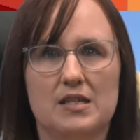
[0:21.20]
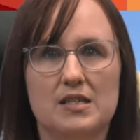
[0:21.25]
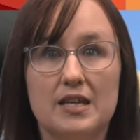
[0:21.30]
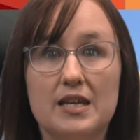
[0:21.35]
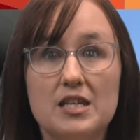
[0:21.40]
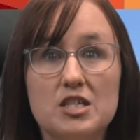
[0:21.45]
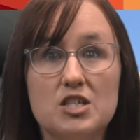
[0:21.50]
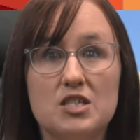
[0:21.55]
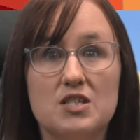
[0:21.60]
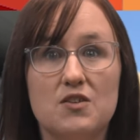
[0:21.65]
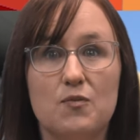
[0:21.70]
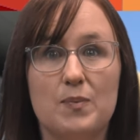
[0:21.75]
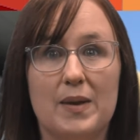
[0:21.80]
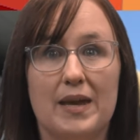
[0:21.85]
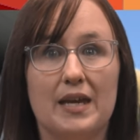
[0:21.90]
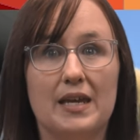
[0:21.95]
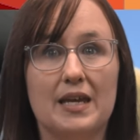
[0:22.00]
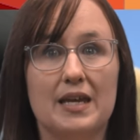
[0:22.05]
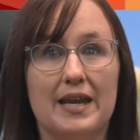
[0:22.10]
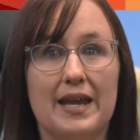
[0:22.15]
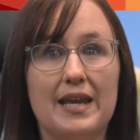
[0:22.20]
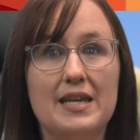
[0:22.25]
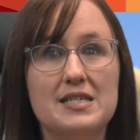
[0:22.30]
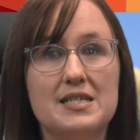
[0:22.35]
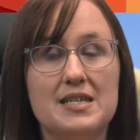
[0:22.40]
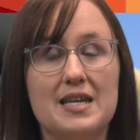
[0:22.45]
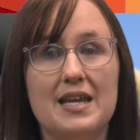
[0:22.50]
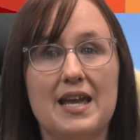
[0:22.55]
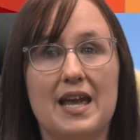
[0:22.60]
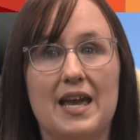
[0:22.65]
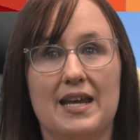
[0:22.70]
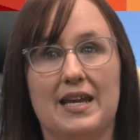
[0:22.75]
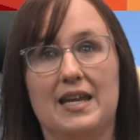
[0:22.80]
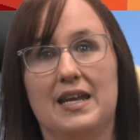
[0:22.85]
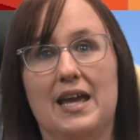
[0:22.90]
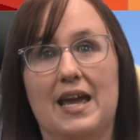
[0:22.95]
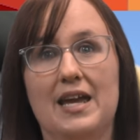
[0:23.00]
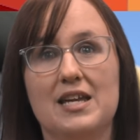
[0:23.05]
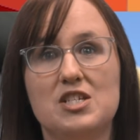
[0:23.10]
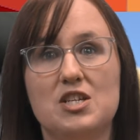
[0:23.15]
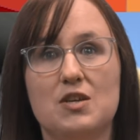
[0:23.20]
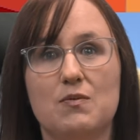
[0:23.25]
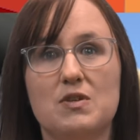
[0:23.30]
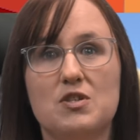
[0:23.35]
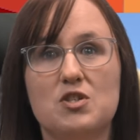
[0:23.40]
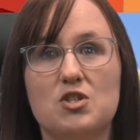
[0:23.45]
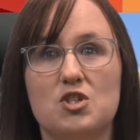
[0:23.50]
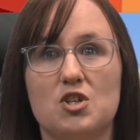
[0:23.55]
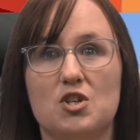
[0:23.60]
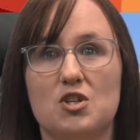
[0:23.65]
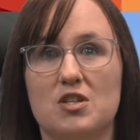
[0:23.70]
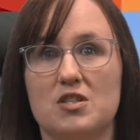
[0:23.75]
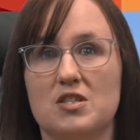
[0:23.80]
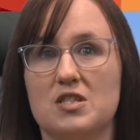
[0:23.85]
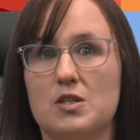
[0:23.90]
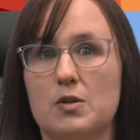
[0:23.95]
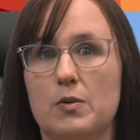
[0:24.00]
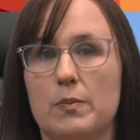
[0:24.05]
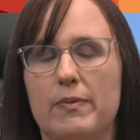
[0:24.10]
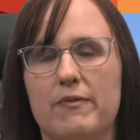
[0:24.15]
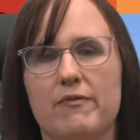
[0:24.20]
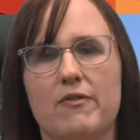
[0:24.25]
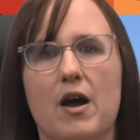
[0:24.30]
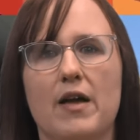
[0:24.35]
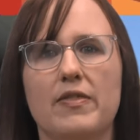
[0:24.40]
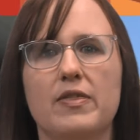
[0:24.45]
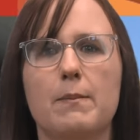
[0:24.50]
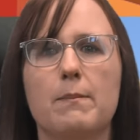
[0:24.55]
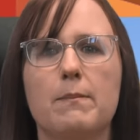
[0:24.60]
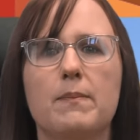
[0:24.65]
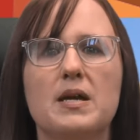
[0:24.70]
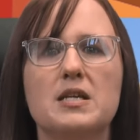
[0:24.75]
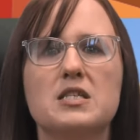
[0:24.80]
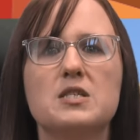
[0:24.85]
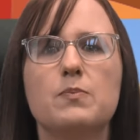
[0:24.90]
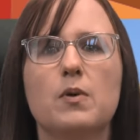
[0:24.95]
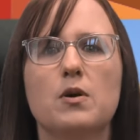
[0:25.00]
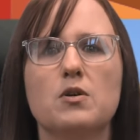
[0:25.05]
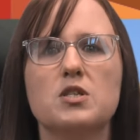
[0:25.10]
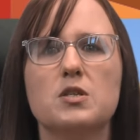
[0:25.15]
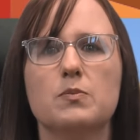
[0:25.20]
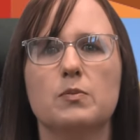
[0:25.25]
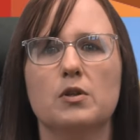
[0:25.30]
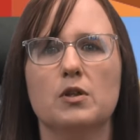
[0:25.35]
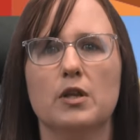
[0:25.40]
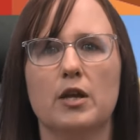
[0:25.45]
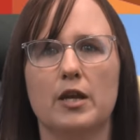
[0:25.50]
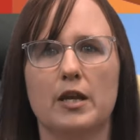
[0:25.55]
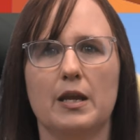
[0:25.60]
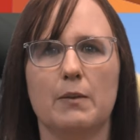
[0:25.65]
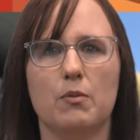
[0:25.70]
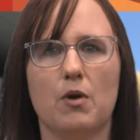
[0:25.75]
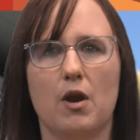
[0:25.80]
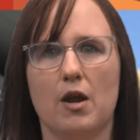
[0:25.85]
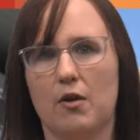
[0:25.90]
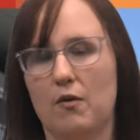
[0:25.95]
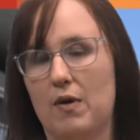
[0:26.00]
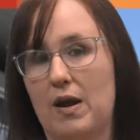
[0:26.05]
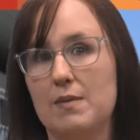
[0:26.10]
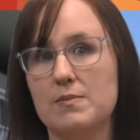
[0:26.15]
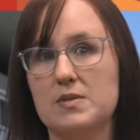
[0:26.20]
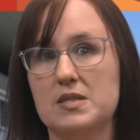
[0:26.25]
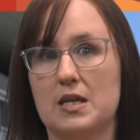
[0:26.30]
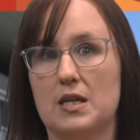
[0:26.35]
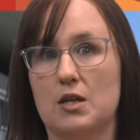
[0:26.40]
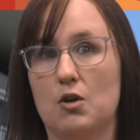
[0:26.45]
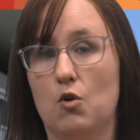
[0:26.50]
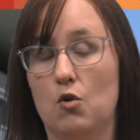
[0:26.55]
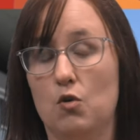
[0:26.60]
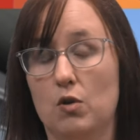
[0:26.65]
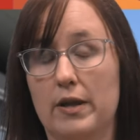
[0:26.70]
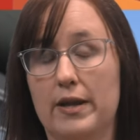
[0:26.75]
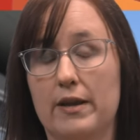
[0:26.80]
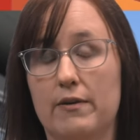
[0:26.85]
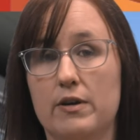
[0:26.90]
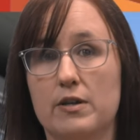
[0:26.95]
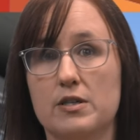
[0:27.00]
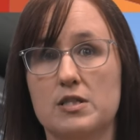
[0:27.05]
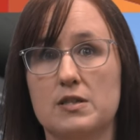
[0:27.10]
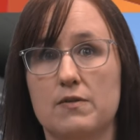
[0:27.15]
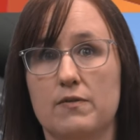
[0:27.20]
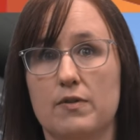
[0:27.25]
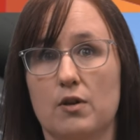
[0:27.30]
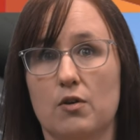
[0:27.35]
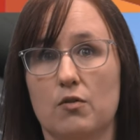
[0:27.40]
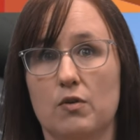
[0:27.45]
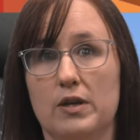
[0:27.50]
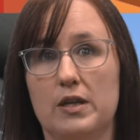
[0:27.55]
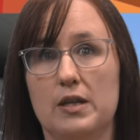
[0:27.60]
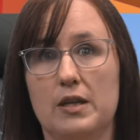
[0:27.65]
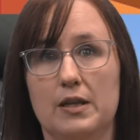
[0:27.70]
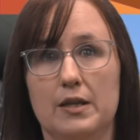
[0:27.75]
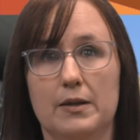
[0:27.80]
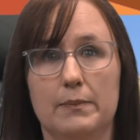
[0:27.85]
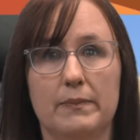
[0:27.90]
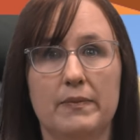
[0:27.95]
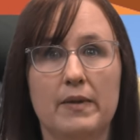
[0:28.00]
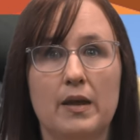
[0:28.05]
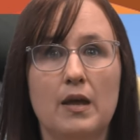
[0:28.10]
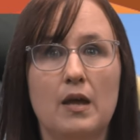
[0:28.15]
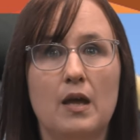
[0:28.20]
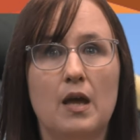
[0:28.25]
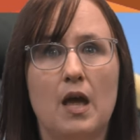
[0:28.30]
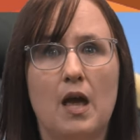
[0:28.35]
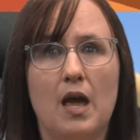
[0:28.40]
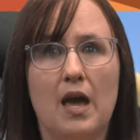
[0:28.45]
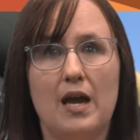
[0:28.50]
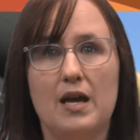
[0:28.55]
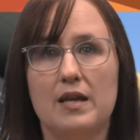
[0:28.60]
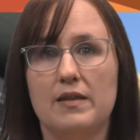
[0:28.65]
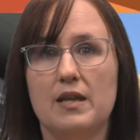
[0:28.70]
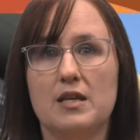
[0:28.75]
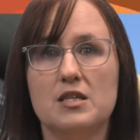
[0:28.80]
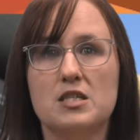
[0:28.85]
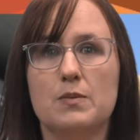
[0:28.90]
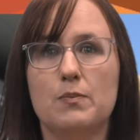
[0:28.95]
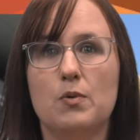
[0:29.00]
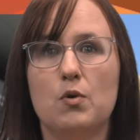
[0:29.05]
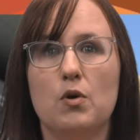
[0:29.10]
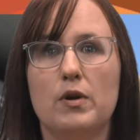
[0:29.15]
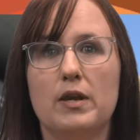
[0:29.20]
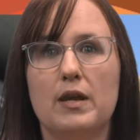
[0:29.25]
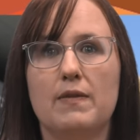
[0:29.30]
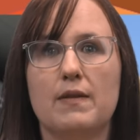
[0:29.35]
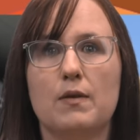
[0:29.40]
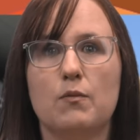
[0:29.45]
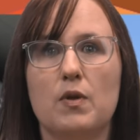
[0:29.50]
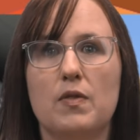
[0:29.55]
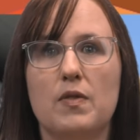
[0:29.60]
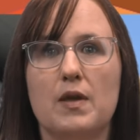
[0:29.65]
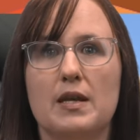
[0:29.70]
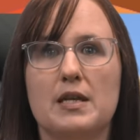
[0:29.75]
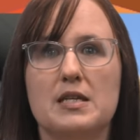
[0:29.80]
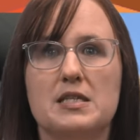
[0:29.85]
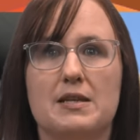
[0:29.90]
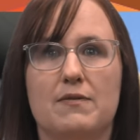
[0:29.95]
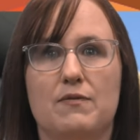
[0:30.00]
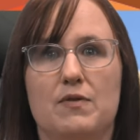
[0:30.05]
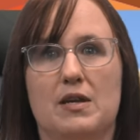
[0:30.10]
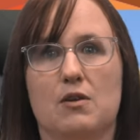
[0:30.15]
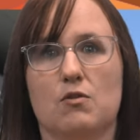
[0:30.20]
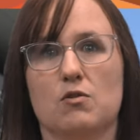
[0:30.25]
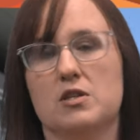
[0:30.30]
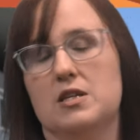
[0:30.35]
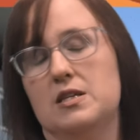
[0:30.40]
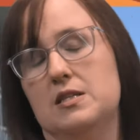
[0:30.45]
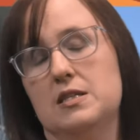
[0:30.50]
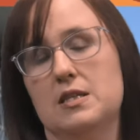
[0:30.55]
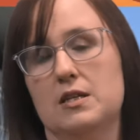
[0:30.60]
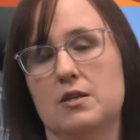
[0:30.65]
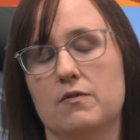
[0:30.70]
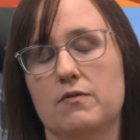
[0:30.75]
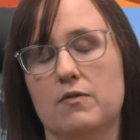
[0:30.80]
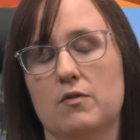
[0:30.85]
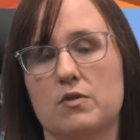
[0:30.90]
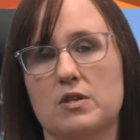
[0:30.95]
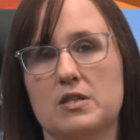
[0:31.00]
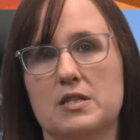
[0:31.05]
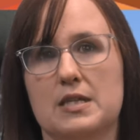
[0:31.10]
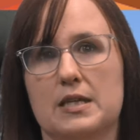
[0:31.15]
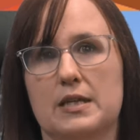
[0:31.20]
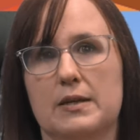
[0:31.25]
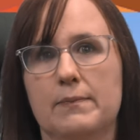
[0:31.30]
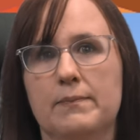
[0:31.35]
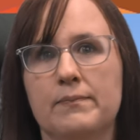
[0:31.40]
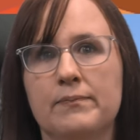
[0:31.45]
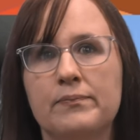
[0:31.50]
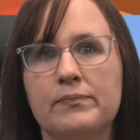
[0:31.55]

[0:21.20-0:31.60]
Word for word: Teachers have been connecting and engaging with students to provide the best possible learning programs in all areas of the curriculum and they're supporting them with any difficulties that have arisen.